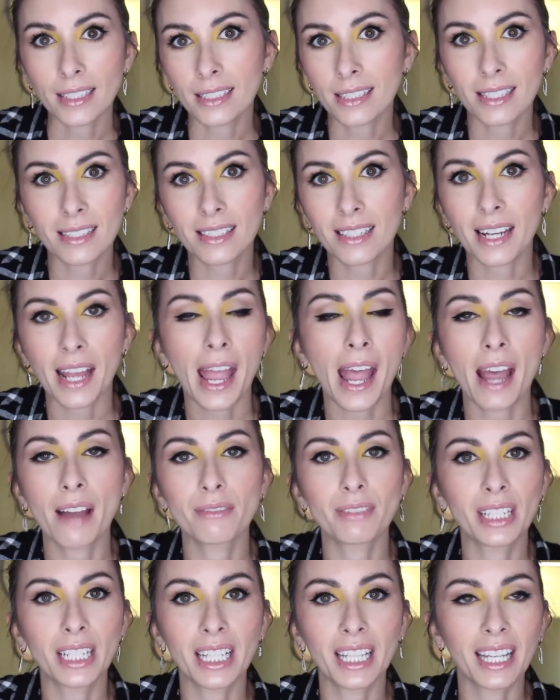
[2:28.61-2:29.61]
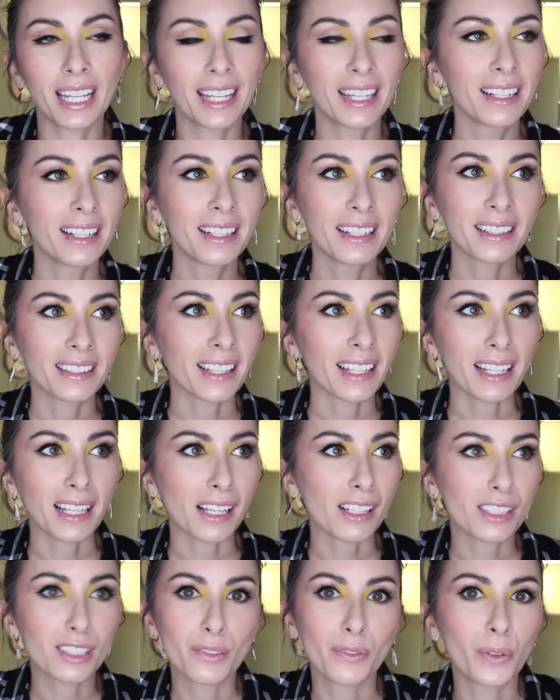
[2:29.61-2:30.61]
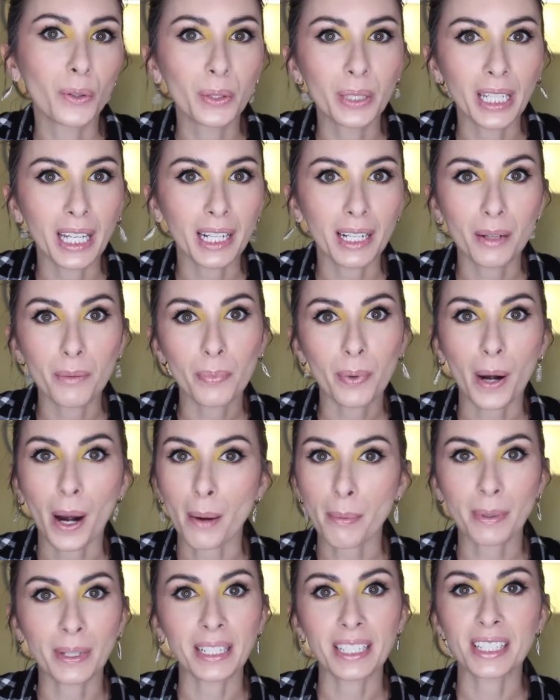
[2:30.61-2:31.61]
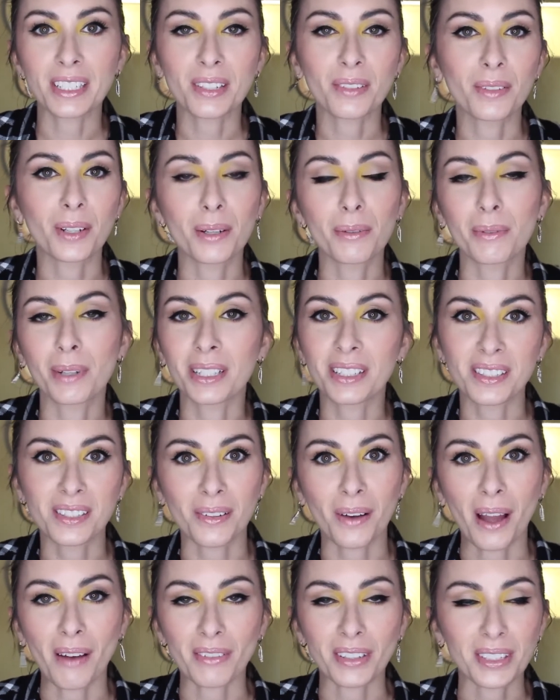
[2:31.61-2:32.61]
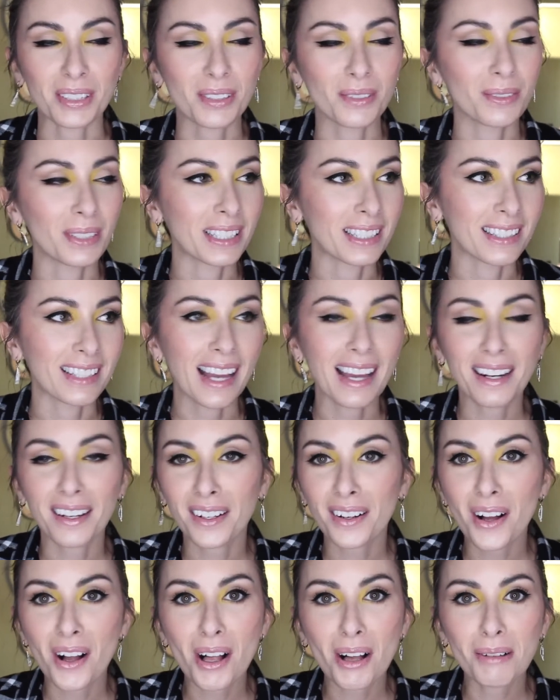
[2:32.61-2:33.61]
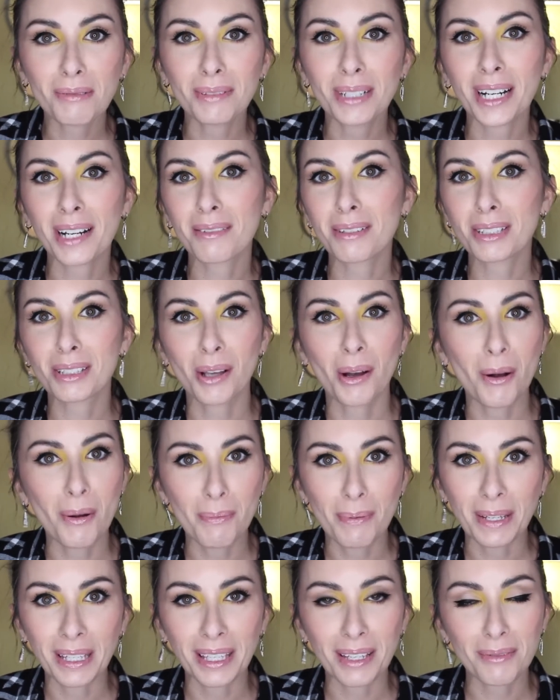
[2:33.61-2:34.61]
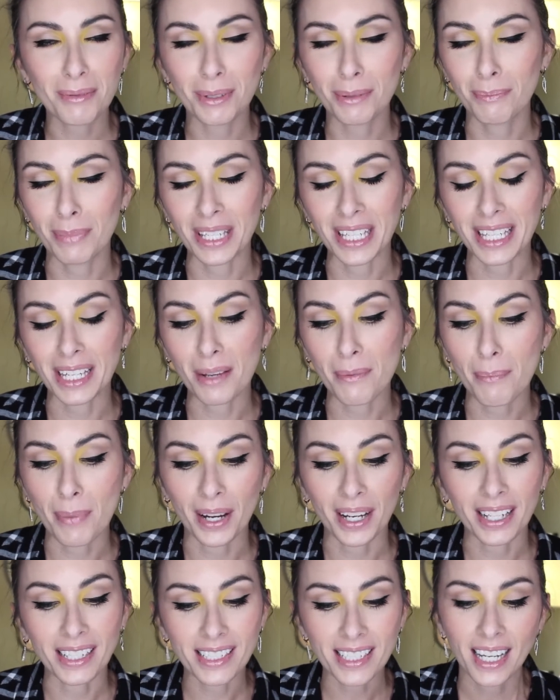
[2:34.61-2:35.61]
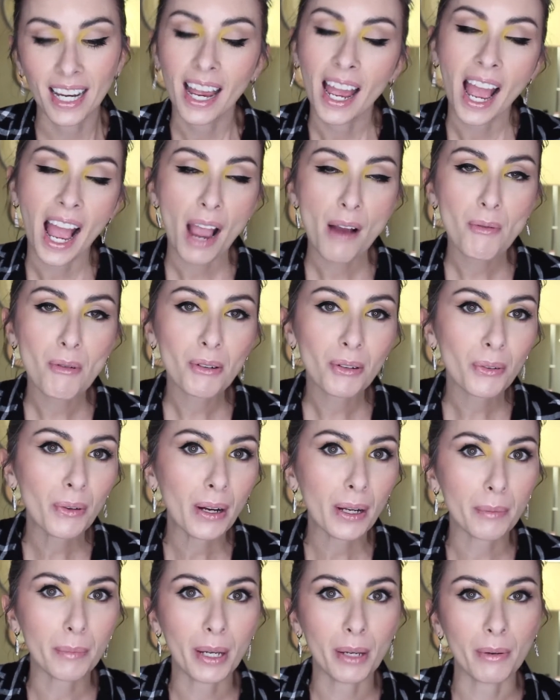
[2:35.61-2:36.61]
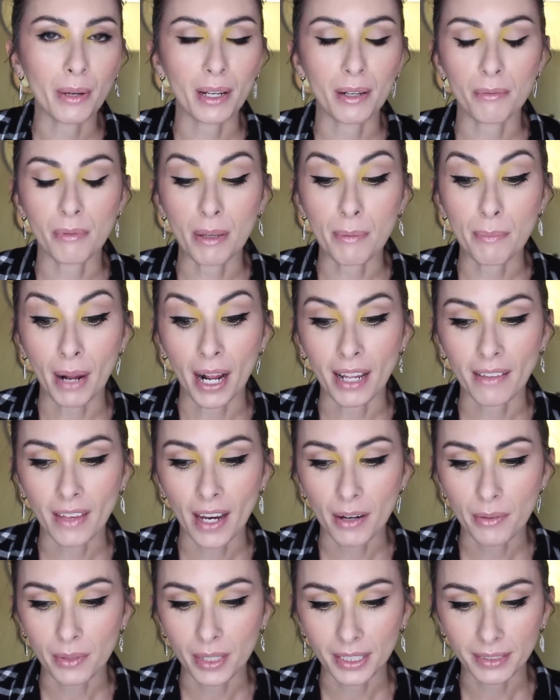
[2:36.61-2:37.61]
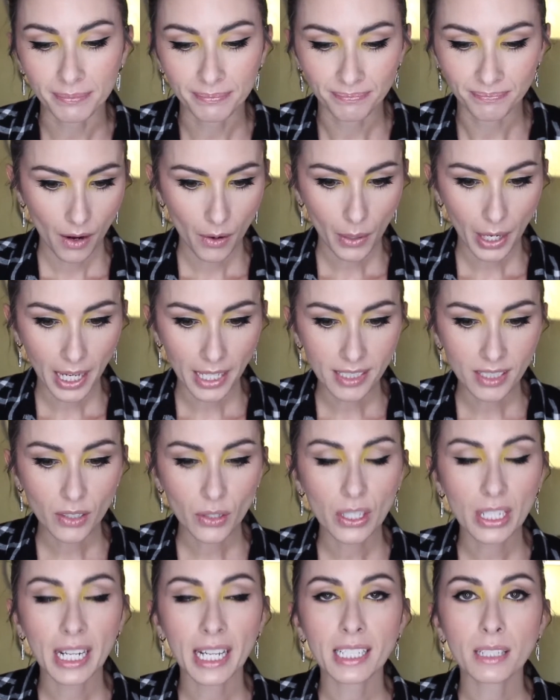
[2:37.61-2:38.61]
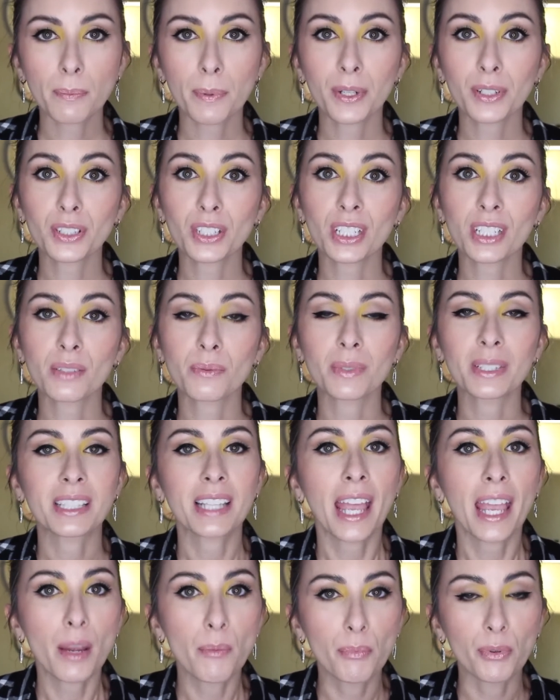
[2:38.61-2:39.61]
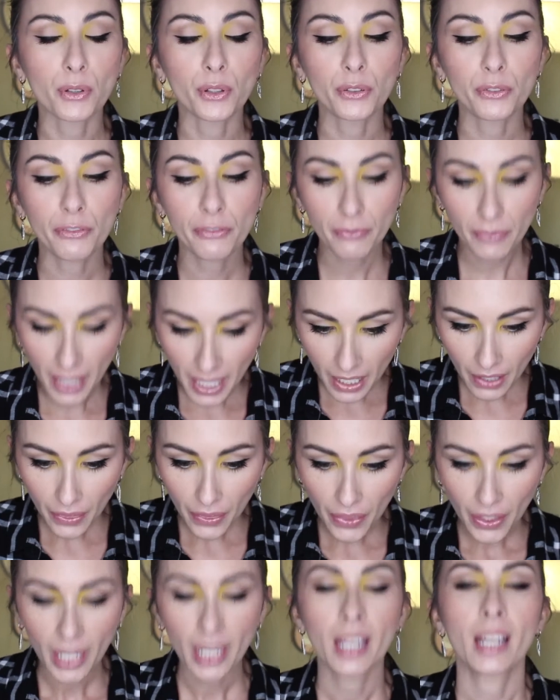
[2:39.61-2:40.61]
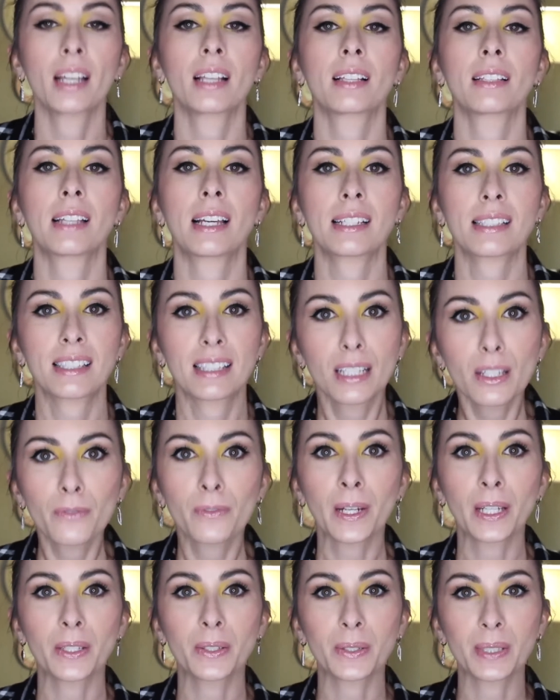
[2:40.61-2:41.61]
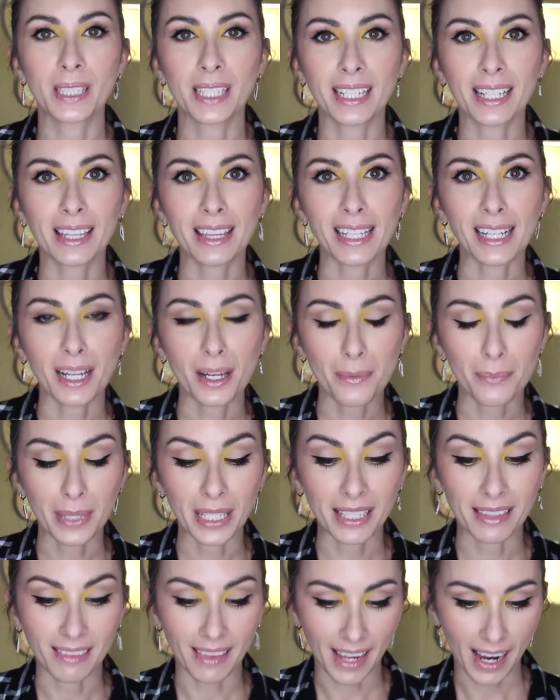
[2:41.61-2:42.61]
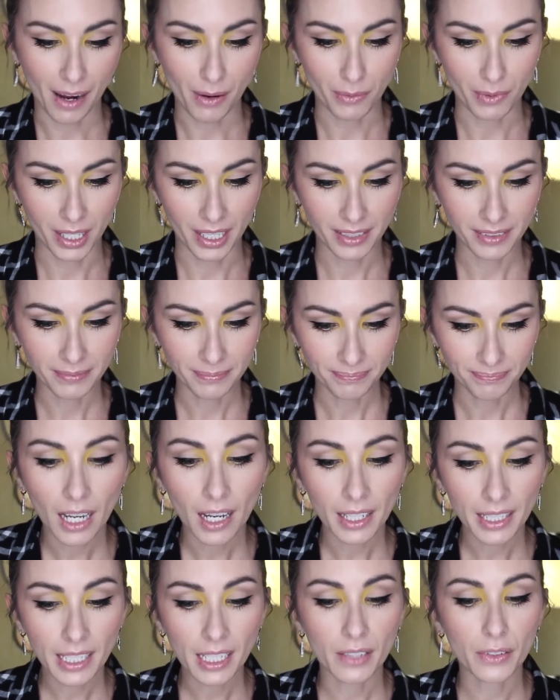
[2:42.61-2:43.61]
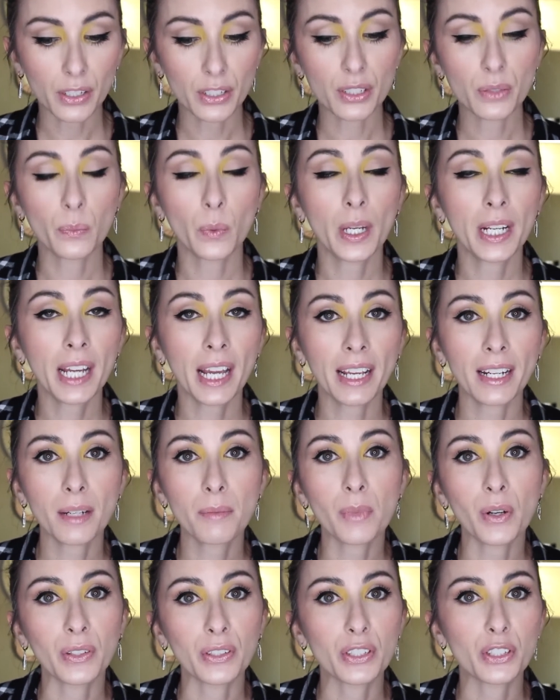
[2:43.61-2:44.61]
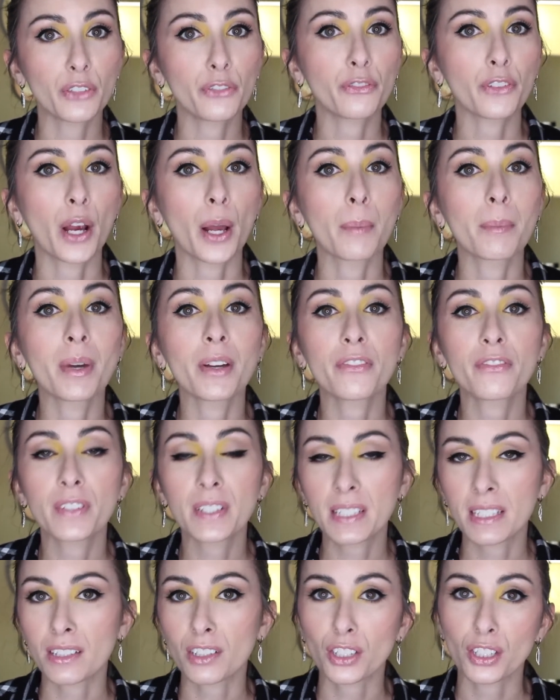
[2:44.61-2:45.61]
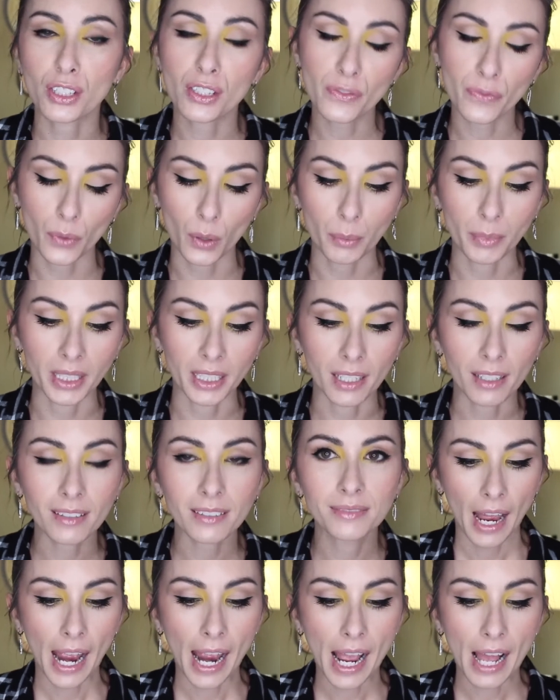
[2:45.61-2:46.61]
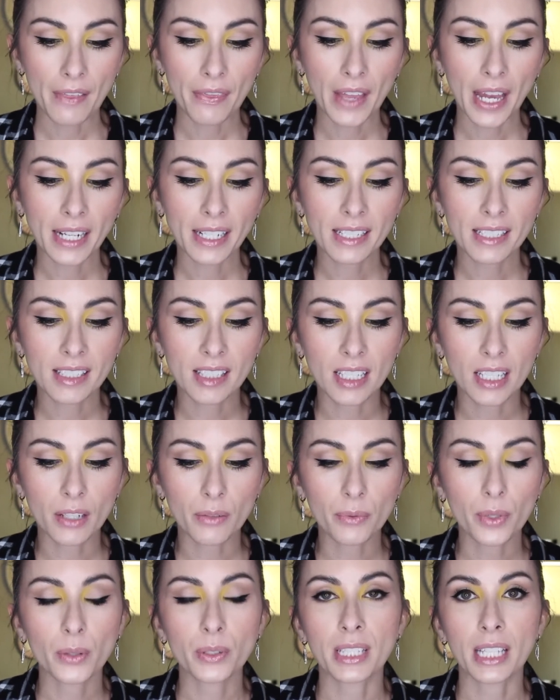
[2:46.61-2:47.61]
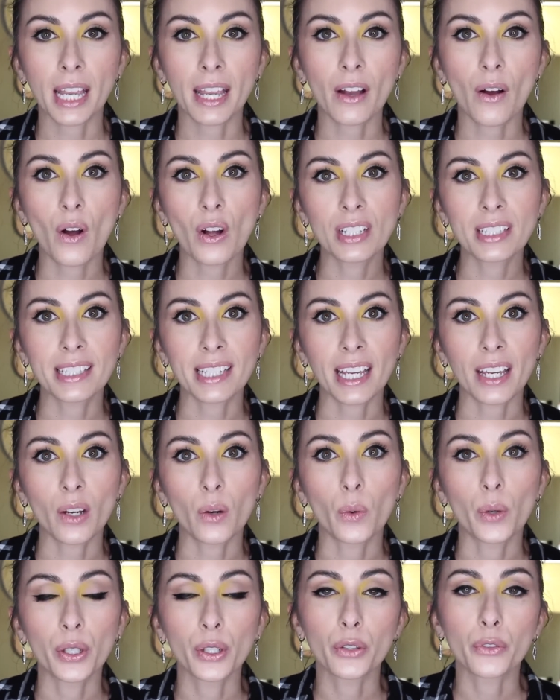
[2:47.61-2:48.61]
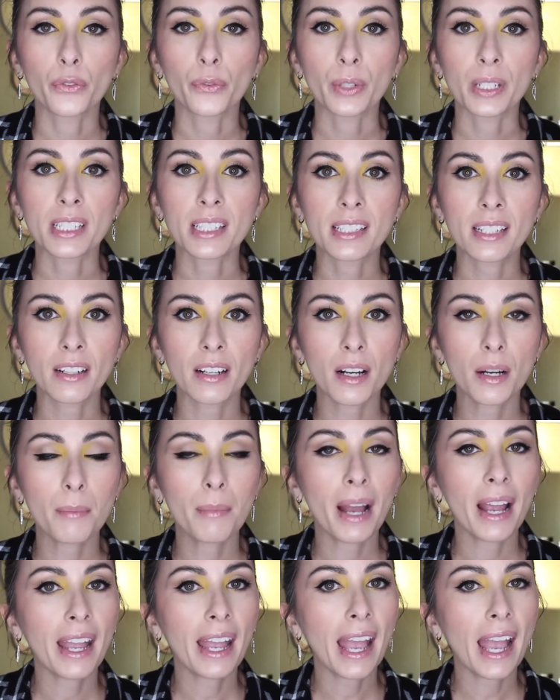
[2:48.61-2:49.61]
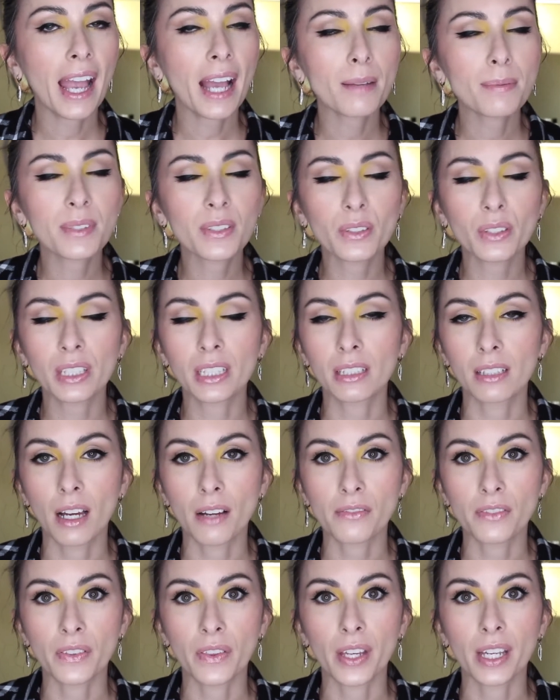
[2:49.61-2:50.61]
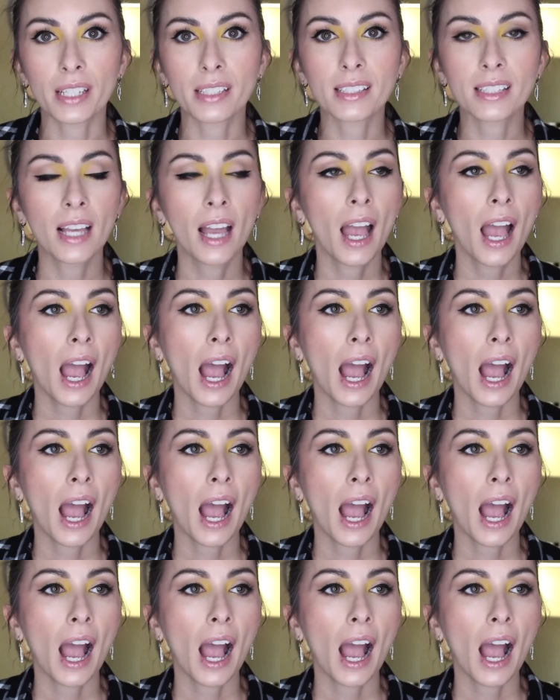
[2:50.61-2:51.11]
It doesn't have any like exfoliating property to it whatsoever, so it's not at all what I was hoping it would be, but I won't go out of my way to rebuy that one. Okay, so the next purchase was April 5th. Let's see if I used anything up in that one. Yeah, there's one item also from Physicians Formula, and that is the Rosé All Day Oil-Free Serum. I absolutely loved this.